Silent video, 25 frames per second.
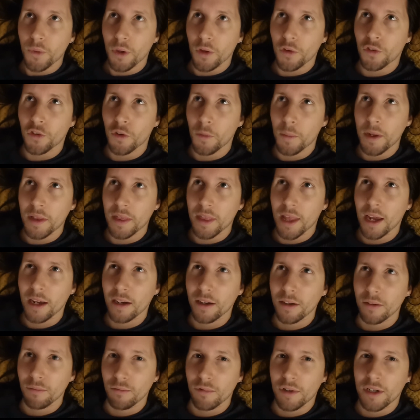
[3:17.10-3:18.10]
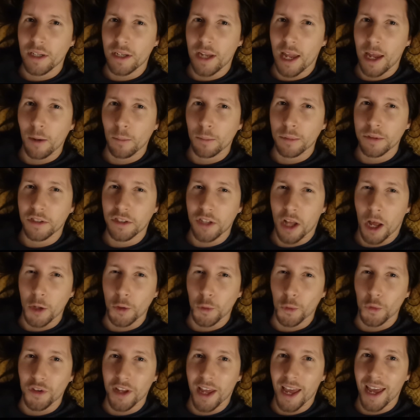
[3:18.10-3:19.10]
something that can really help start
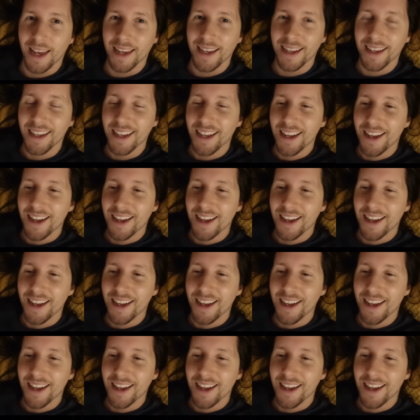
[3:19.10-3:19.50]
your day